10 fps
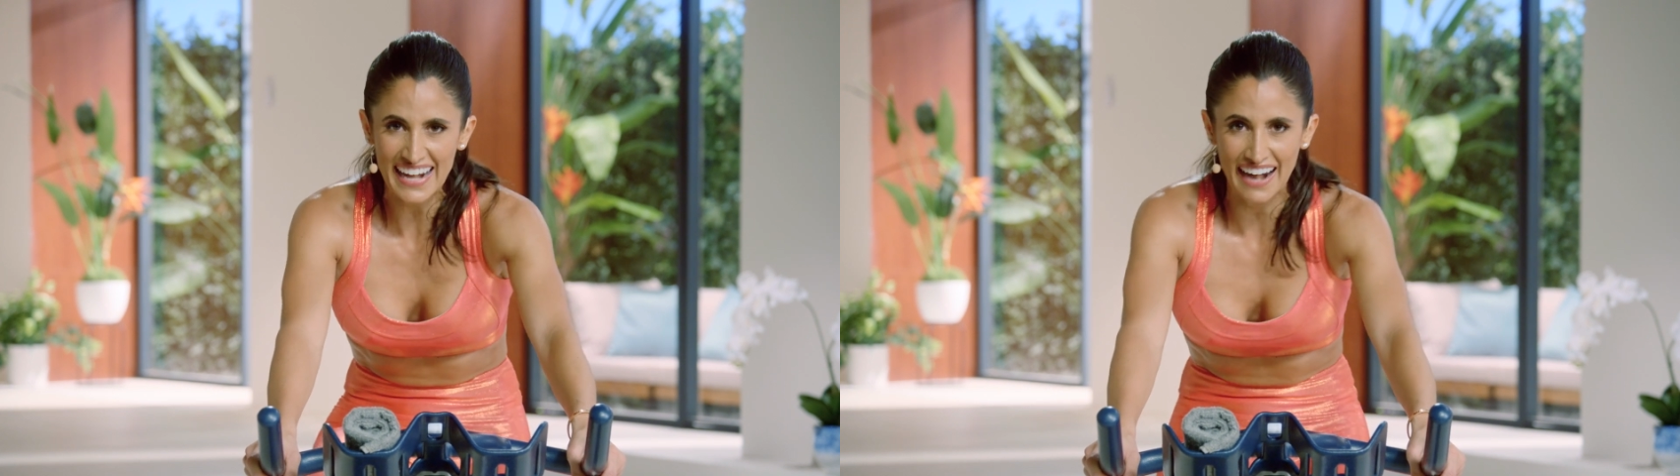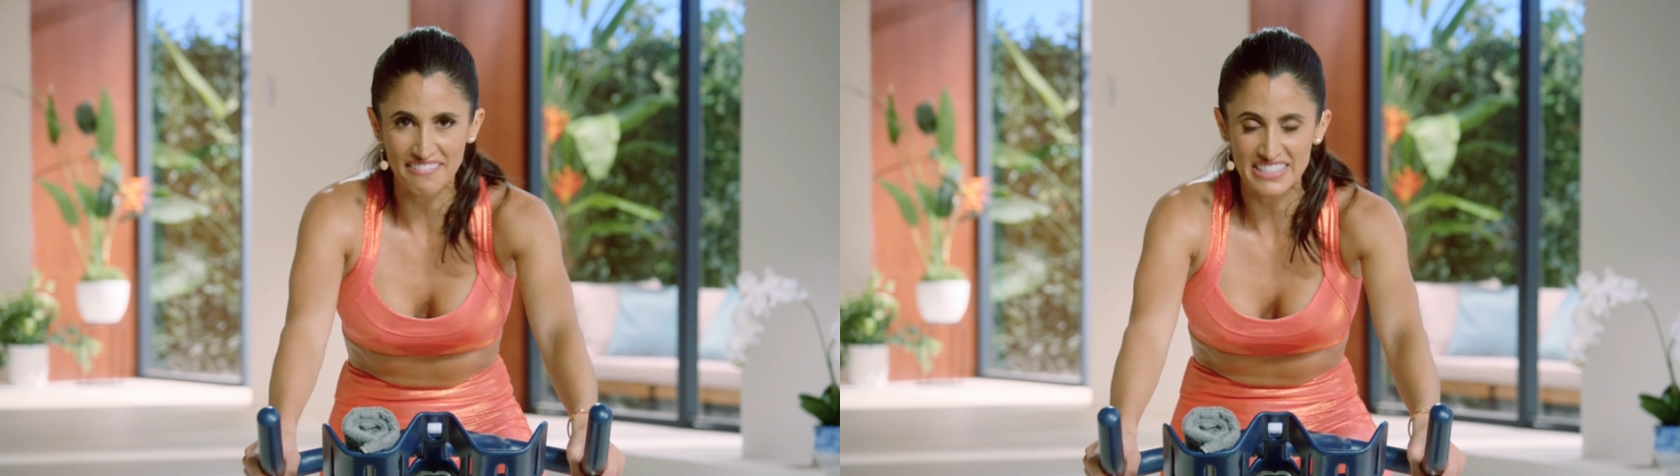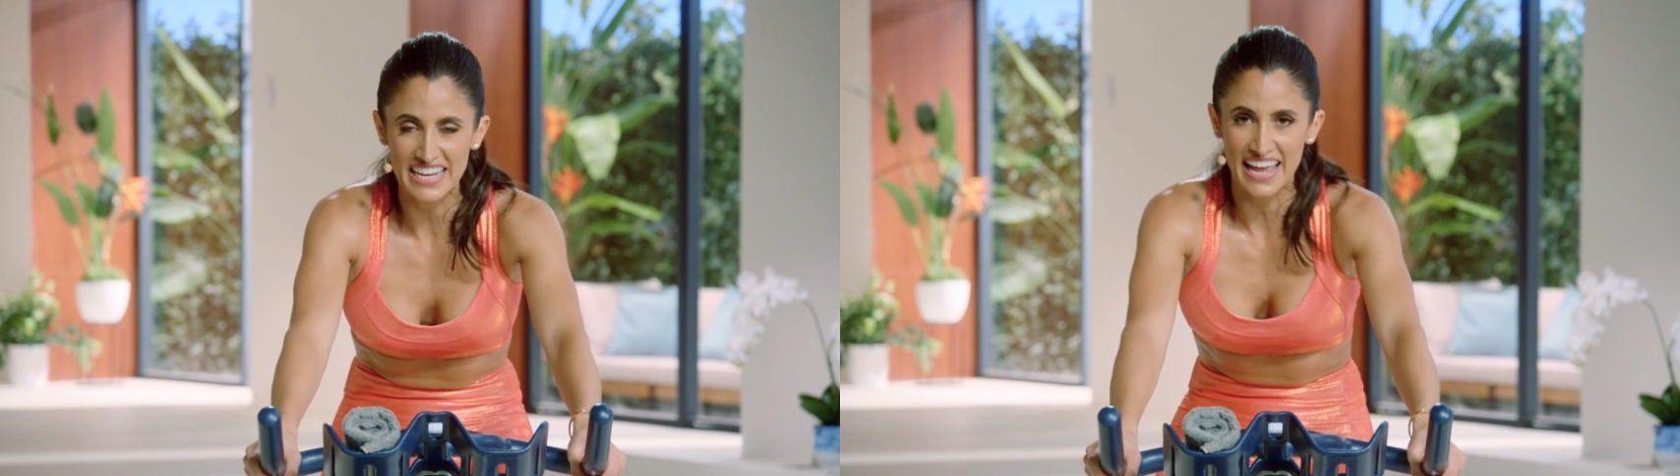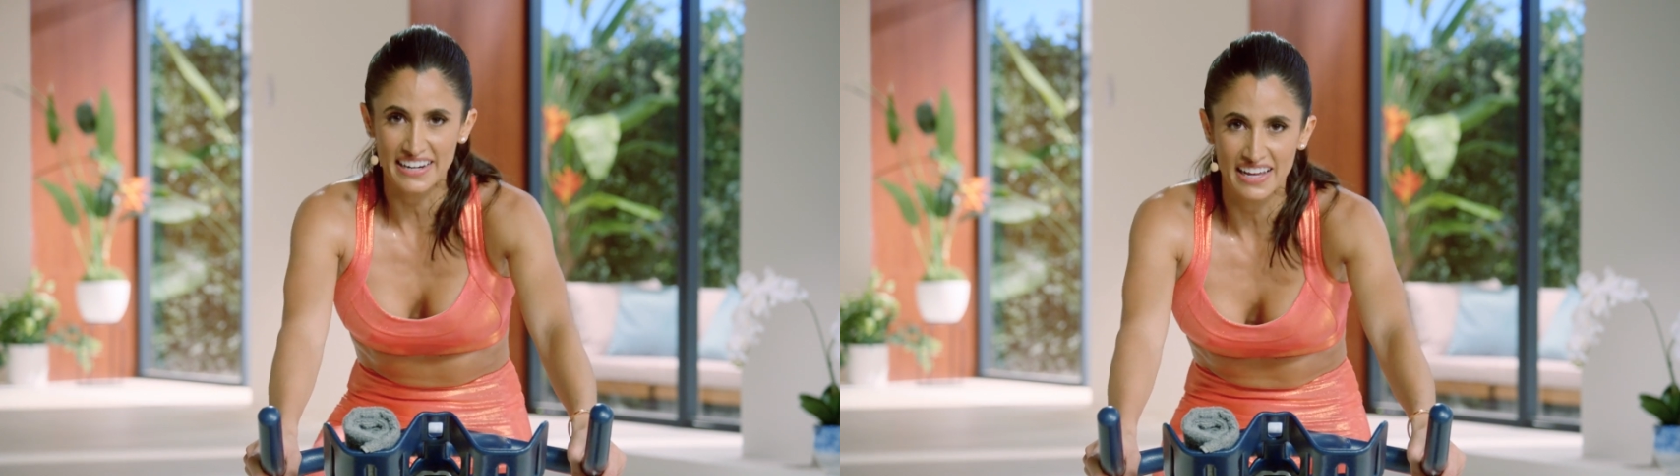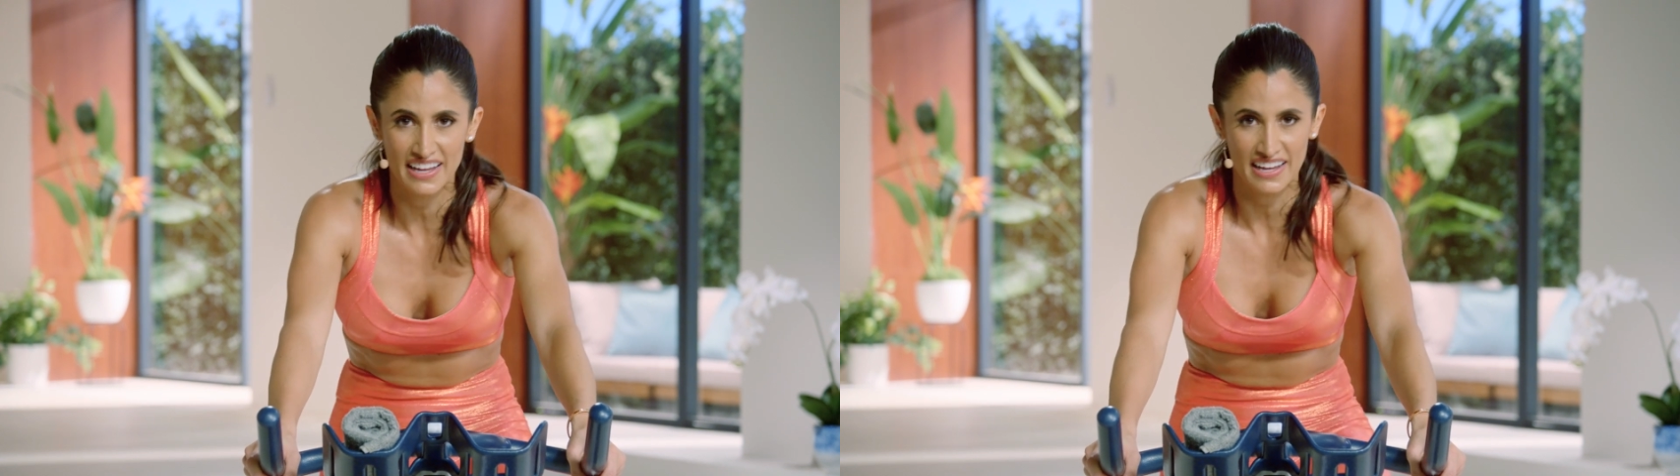out of a 10.